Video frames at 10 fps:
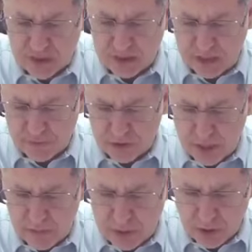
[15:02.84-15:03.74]
that 7
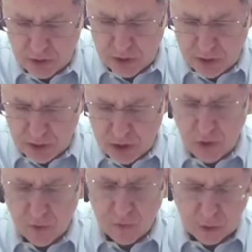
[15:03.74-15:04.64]
day period
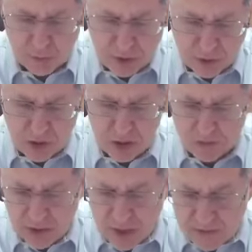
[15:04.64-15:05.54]
for a period
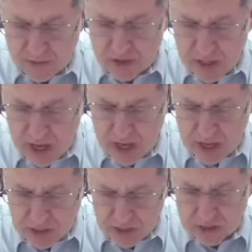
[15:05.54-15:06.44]
of 11
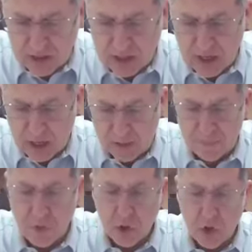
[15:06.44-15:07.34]
days,
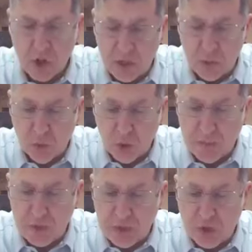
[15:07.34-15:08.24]
it
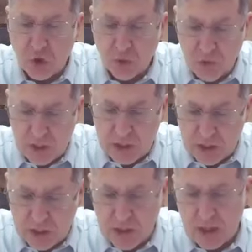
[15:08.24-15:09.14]
would be
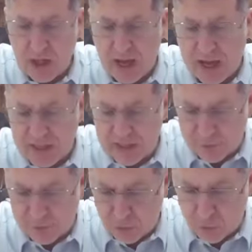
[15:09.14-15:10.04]
treated as
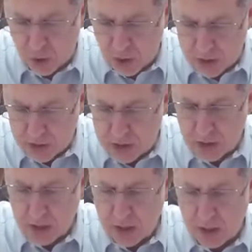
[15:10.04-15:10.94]
if it
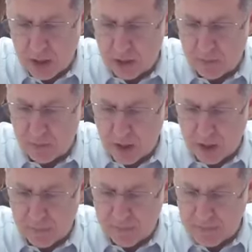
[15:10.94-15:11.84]
was
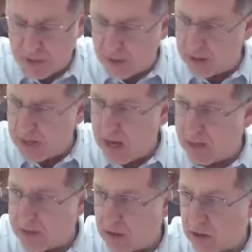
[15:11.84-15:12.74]

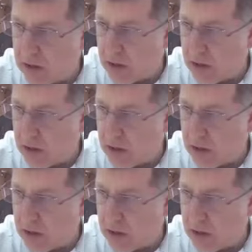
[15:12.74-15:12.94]
not Nida